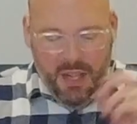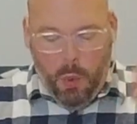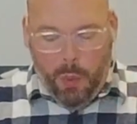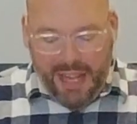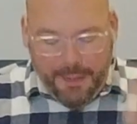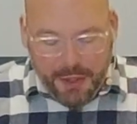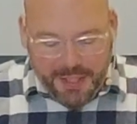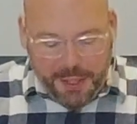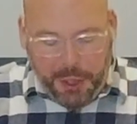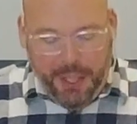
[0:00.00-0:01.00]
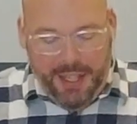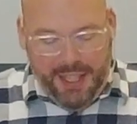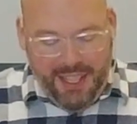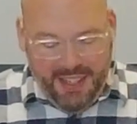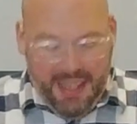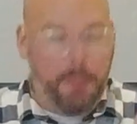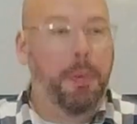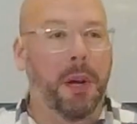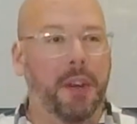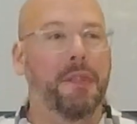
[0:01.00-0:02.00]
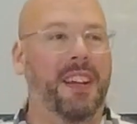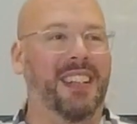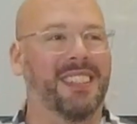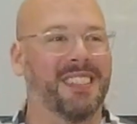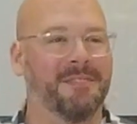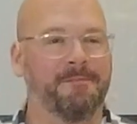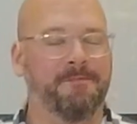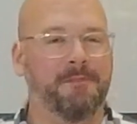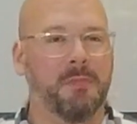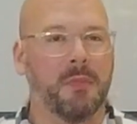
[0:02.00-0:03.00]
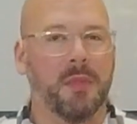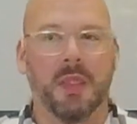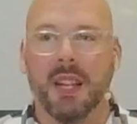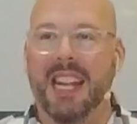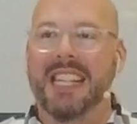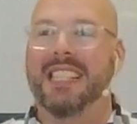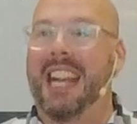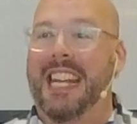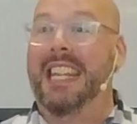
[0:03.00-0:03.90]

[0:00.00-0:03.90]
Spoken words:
whatever is good and perfect is a